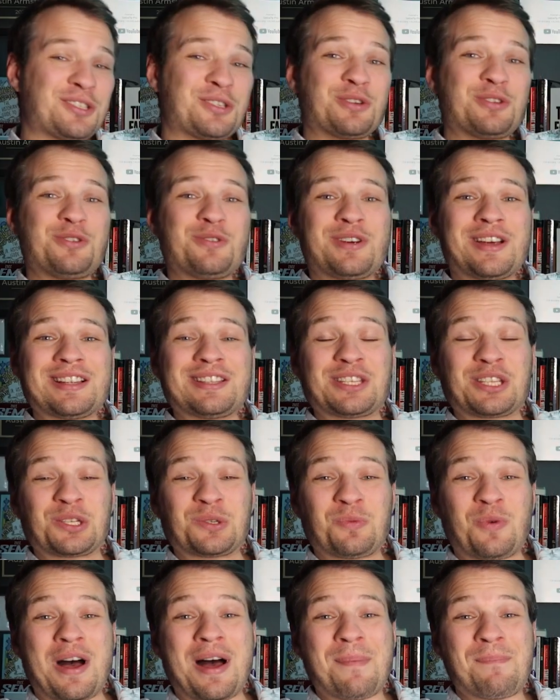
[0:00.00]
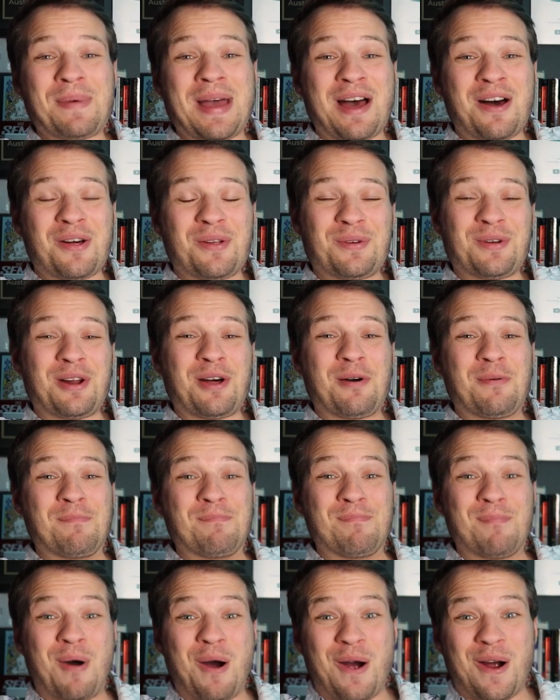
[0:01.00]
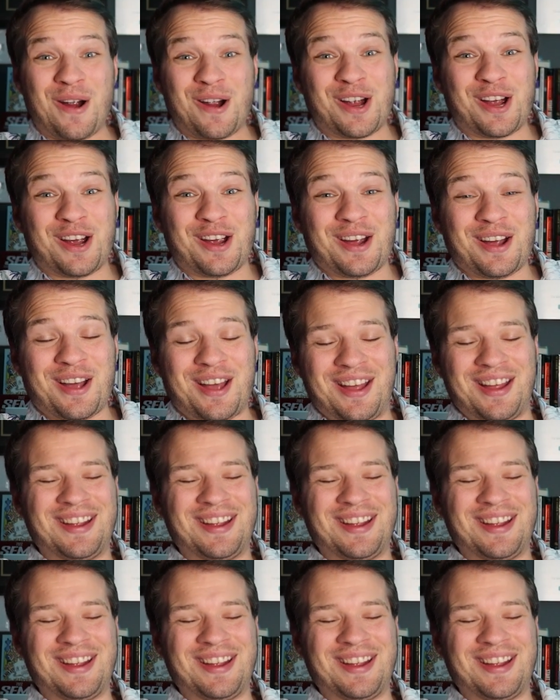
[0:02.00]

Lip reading: So you can swap out Mark